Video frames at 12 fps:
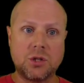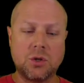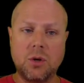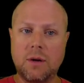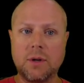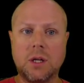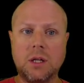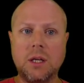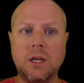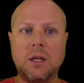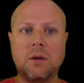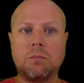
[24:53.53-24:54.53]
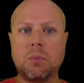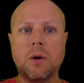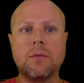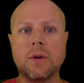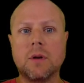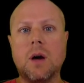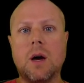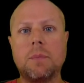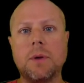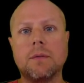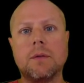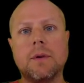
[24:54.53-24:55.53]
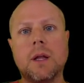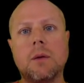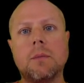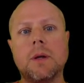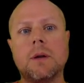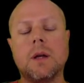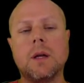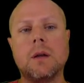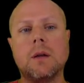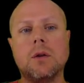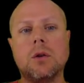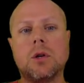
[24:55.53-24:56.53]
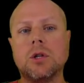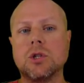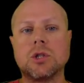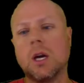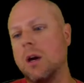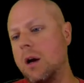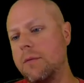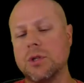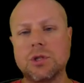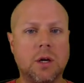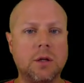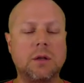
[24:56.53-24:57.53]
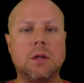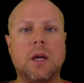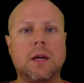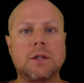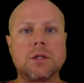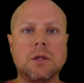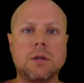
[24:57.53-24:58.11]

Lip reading: So you have a clean, perfect copy of development, and you can just kick off and start the next